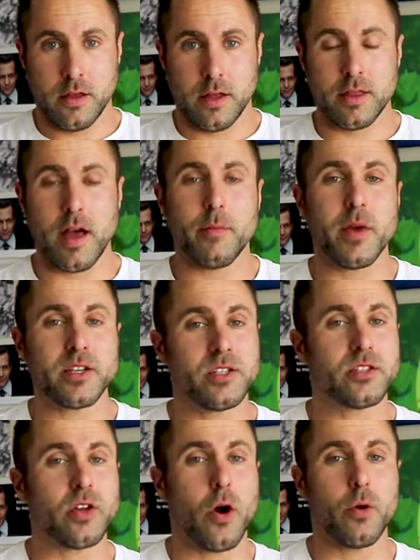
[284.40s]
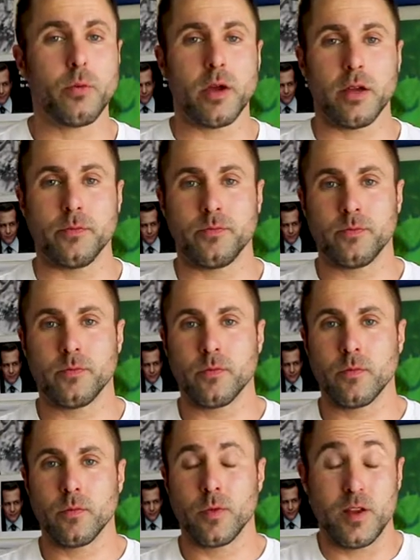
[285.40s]
And that message told me,
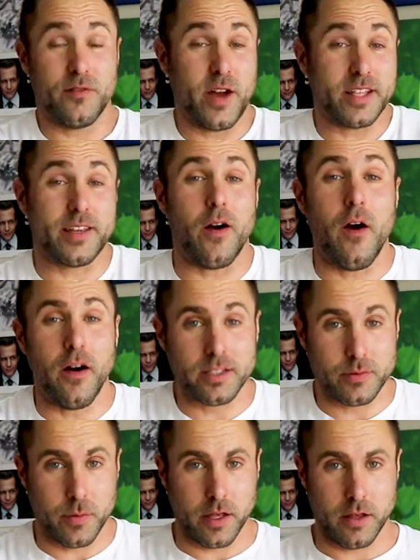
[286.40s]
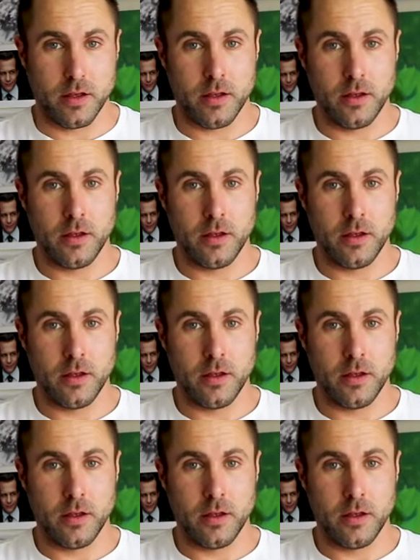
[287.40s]
in fact, it asked me,